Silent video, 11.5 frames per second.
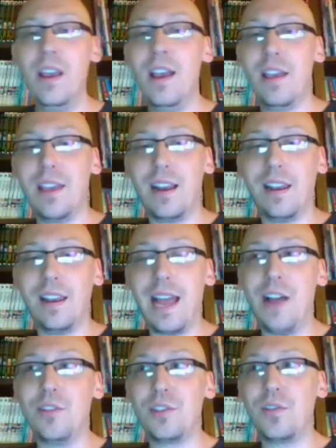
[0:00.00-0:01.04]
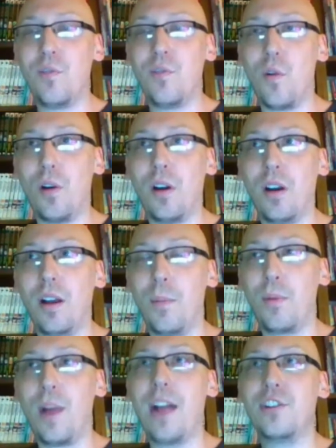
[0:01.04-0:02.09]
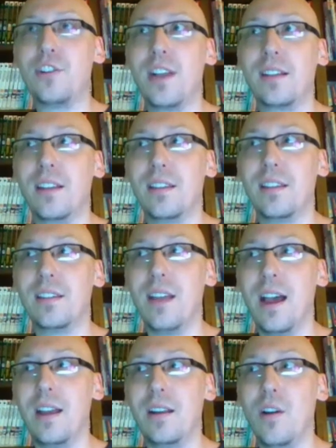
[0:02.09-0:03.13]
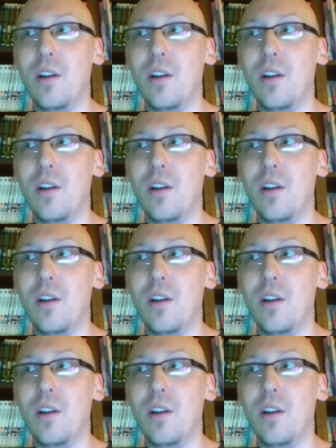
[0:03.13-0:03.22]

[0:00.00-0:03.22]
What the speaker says: And that allows for a project that is not